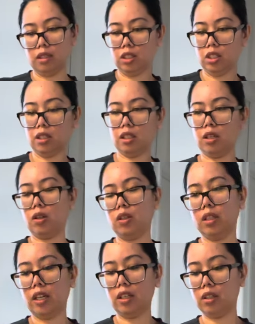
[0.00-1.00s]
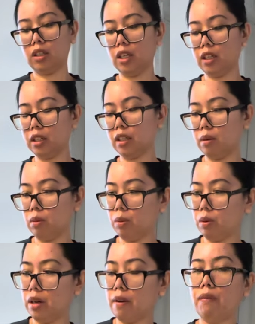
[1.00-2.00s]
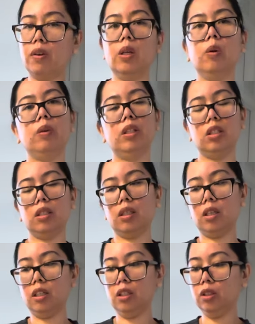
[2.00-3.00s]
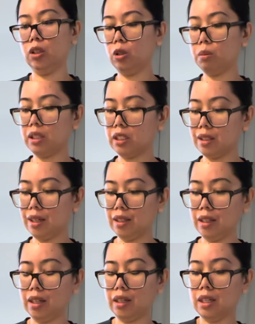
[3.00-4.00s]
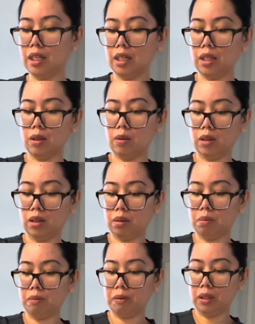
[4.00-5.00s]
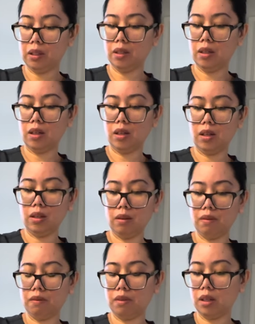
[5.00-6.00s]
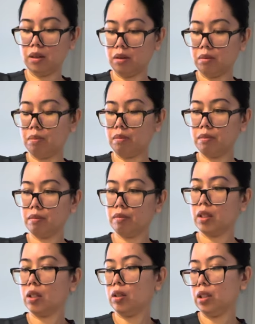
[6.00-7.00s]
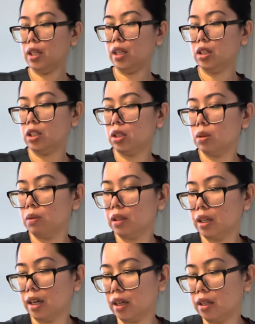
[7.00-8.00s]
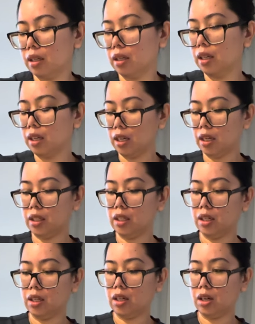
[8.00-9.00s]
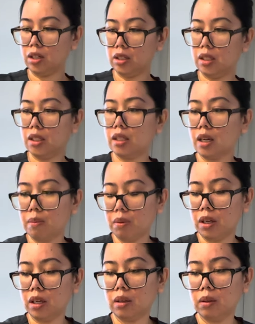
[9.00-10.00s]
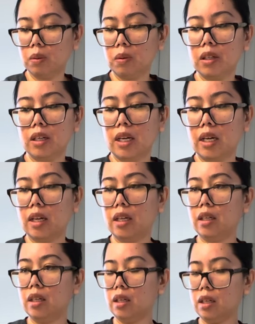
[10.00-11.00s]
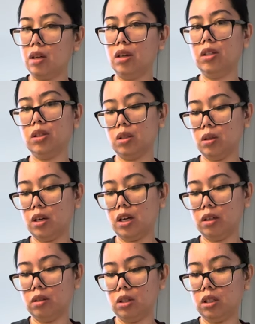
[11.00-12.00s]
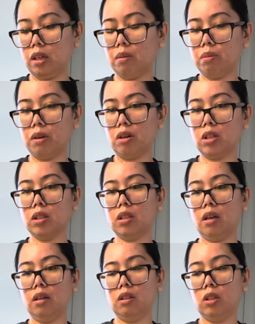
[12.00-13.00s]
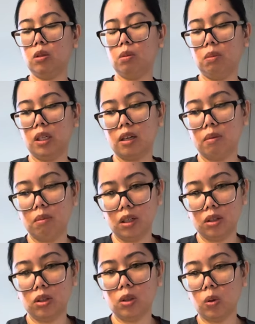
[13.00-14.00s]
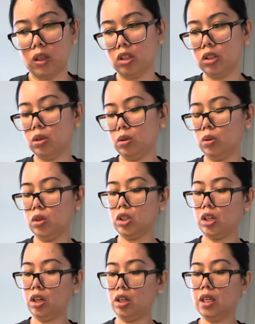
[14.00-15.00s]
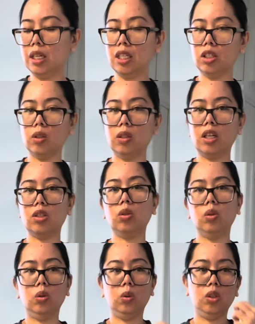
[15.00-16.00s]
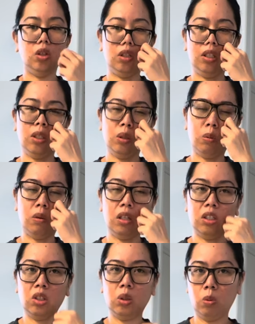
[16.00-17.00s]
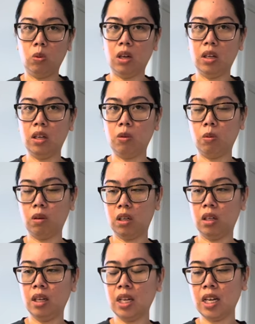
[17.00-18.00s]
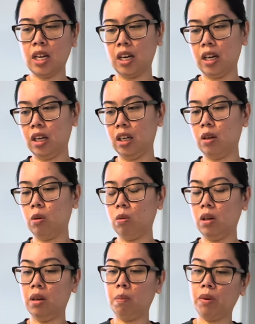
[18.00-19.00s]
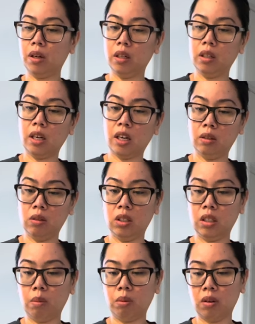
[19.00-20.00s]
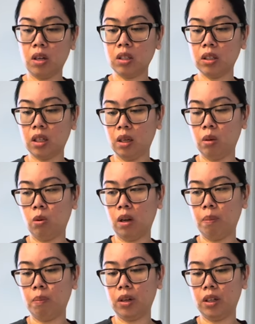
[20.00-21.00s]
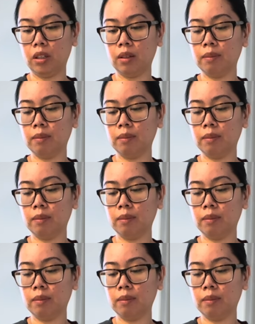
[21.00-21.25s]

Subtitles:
just the container here that we want to fill with sterile normal saline. Want to fill all of the containers with that, and then on the top here we want to add also hydrogen peroxide to become our soaking solution. So that solution is 1:1, one part hydrogen peroxide, 1 part